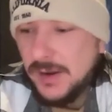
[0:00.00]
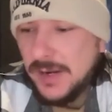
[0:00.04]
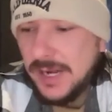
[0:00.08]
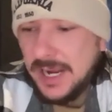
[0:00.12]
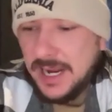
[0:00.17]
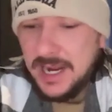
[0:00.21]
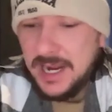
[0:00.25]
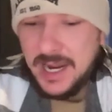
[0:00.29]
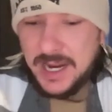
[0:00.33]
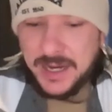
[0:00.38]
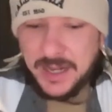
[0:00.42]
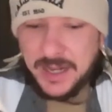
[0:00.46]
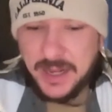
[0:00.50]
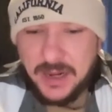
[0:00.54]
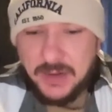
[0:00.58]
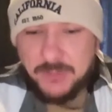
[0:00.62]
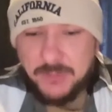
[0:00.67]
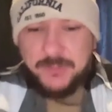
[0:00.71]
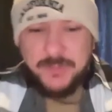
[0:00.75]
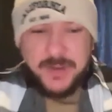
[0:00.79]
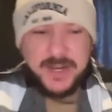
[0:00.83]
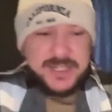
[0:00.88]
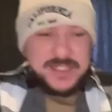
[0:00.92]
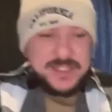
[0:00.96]
I had a
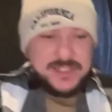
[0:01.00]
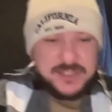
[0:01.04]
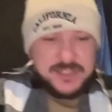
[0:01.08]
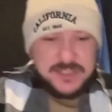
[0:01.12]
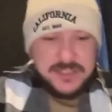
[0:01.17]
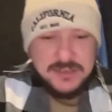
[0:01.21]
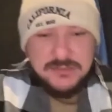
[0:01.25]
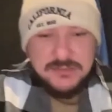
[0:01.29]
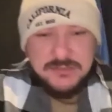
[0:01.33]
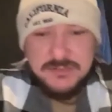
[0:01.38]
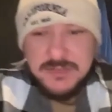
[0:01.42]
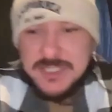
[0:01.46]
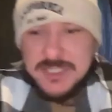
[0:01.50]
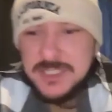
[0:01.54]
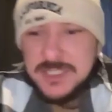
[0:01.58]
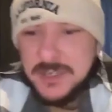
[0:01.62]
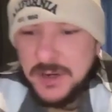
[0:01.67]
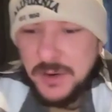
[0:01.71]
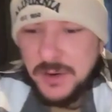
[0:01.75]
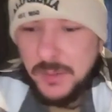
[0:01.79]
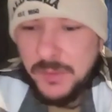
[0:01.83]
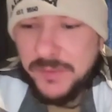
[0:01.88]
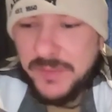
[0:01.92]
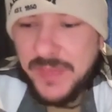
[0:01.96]
major
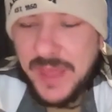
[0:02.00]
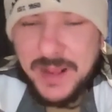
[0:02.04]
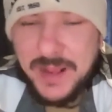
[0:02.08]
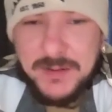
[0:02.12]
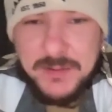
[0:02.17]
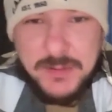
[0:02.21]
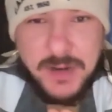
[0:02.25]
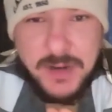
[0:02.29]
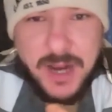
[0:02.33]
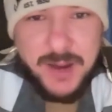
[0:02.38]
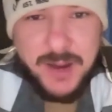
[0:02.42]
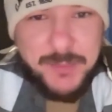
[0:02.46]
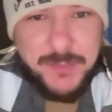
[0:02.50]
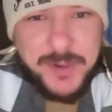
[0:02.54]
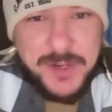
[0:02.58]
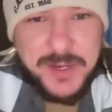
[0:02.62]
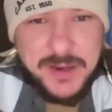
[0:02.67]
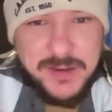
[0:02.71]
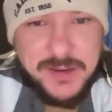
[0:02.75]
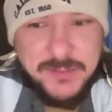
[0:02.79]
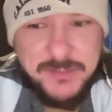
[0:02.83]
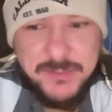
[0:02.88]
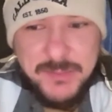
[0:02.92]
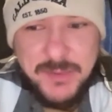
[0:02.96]
with that
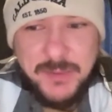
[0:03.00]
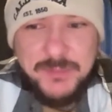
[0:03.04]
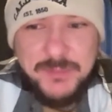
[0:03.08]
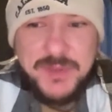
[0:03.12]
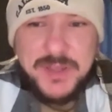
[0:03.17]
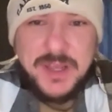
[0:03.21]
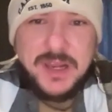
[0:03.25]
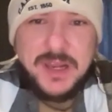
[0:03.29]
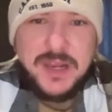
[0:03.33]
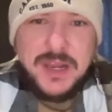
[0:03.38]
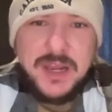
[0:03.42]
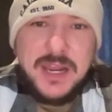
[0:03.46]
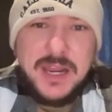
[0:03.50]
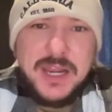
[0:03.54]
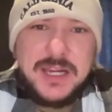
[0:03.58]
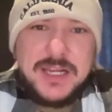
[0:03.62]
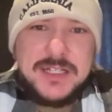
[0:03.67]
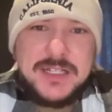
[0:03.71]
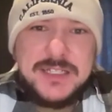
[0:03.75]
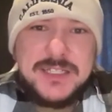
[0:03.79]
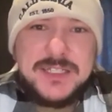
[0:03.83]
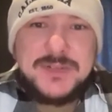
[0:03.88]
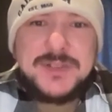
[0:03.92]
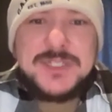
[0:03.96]
company, MTLA, I
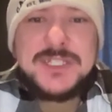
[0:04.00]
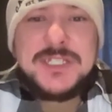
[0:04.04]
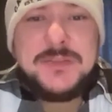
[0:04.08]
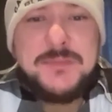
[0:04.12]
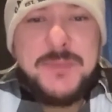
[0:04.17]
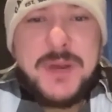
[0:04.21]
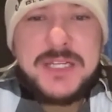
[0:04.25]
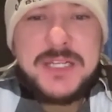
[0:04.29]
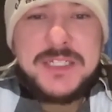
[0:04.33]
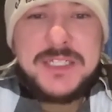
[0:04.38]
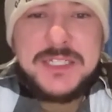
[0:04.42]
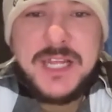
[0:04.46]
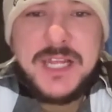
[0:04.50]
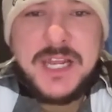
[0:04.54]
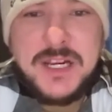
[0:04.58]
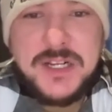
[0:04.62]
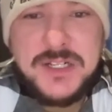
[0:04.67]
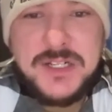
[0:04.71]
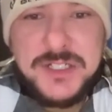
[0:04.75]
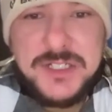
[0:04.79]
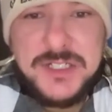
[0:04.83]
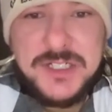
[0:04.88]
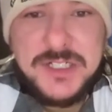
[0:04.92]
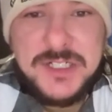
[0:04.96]
guess. So it was Sebastian
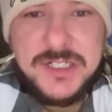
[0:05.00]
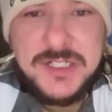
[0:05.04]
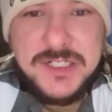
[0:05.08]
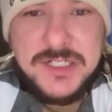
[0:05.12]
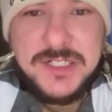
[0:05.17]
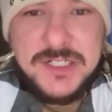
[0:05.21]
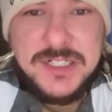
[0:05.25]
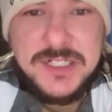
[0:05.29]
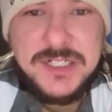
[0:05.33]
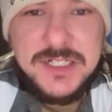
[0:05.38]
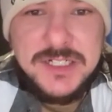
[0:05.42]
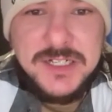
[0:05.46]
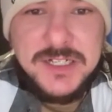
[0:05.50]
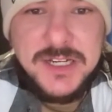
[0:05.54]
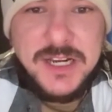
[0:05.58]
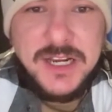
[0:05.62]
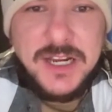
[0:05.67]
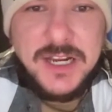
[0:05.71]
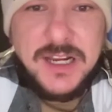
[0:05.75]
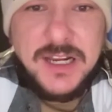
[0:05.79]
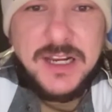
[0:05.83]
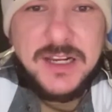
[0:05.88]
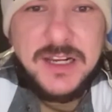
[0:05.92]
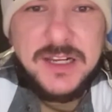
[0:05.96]
actually.
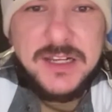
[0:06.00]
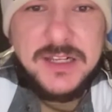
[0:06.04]
Yeah.